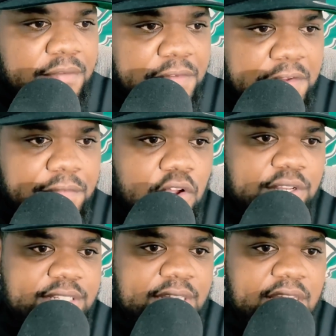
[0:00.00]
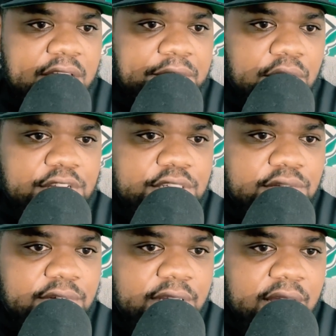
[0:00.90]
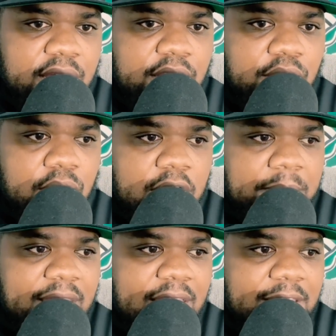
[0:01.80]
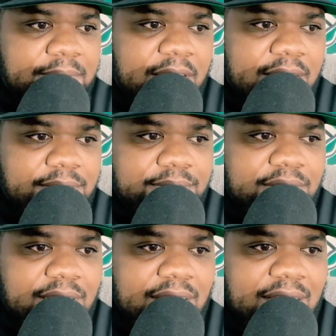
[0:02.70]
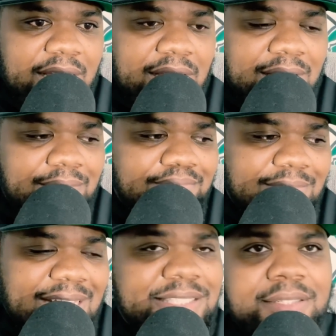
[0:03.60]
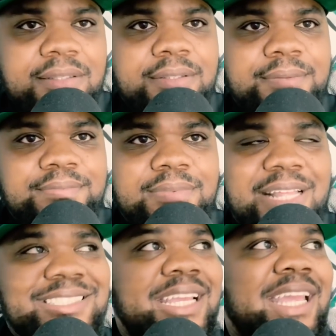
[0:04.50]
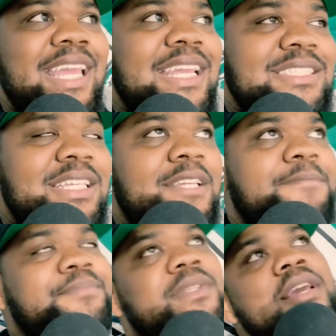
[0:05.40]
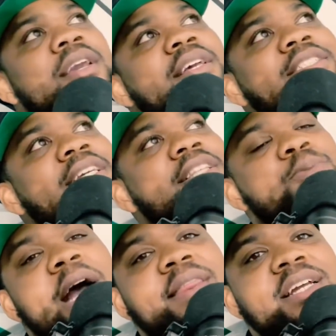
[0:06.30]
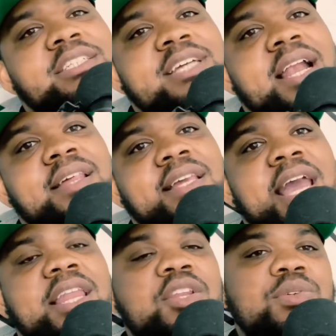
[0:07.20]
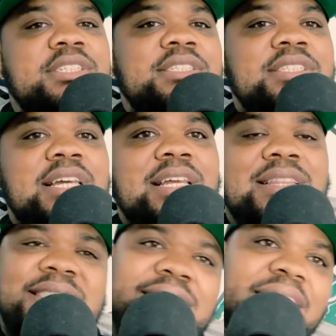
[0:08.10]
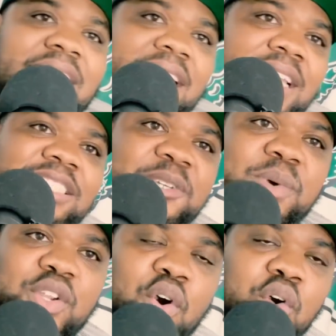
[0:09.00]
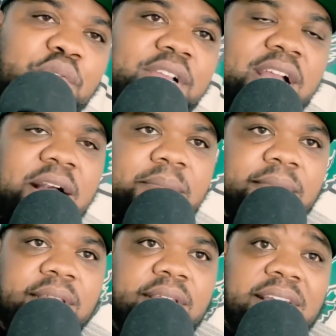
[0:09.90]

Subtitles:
Fifth longest in NFL history. You know what I mean? And that's a, it's an easy, see, this is why I think Johnathan Gannon will succeed. This is an easy one to overcome.